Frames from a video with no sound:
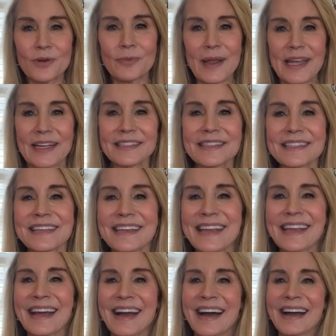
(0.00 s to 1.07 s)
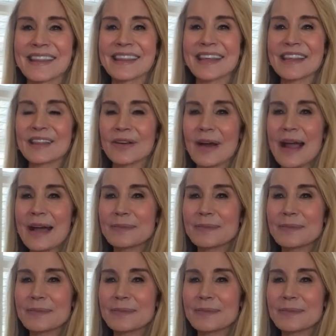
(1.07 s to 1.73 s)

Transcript: pants. I think they're